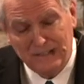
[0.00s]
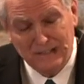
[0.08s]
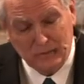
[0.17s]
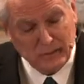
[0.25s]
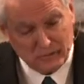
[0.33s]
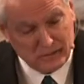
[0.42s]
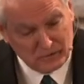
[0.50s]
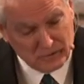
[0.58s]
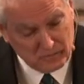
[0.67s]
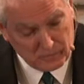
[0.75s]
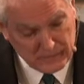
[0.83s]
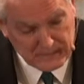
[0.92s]
We We know that there
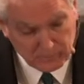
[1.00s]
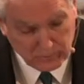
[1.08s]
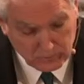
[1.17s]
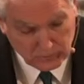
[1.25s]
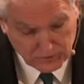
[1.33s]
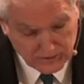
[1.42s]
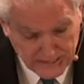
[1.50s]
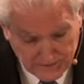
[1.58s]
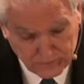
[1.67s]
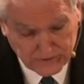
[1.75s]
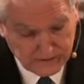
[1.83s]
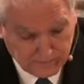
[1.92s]
are people who are
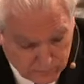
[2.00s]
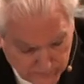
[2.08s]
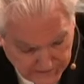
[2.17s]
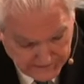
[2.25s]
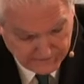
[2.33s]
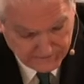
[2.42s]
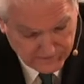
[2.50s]
never going to believe.